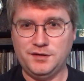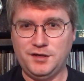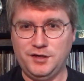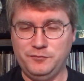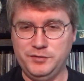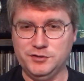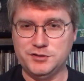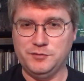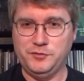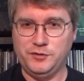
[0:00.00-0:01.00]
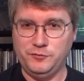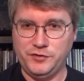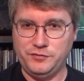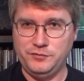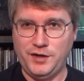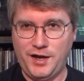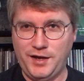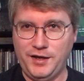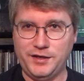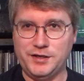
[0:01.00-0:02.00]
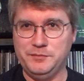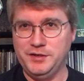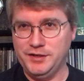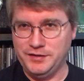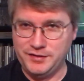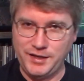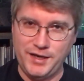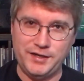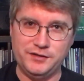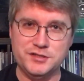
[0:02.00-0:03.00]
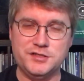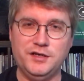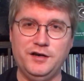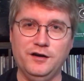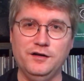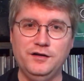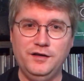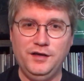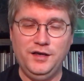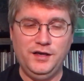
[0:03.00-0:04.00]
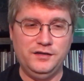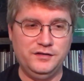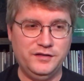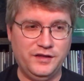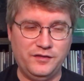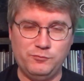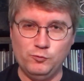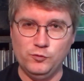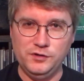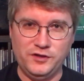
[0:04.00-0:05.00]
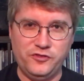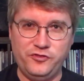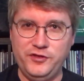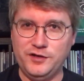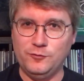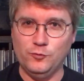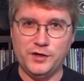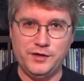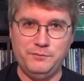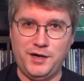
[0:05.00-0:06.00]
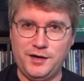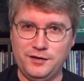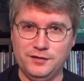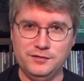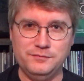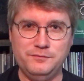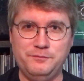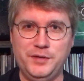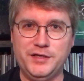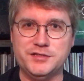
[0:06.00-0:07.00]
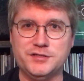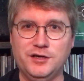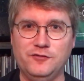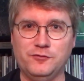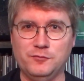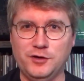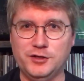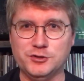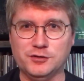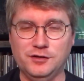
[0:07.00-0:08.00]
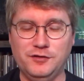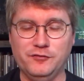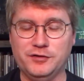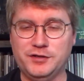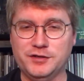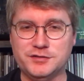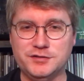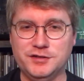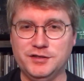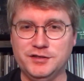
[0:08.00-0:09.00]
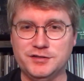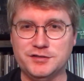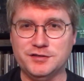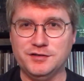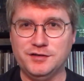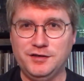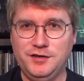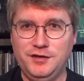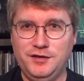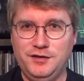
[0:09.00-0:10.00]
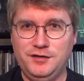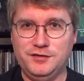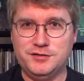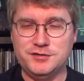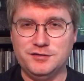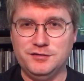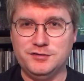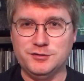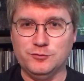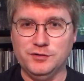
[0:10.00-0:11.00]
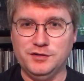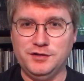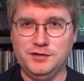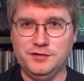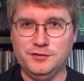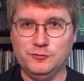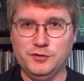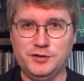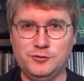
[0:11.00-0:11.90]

kind of builds up with it, with the hi-hat coming in and then adding the snare, and then that really thick Rickenbacker bass sound from Roger Glover kicks in. It's a really really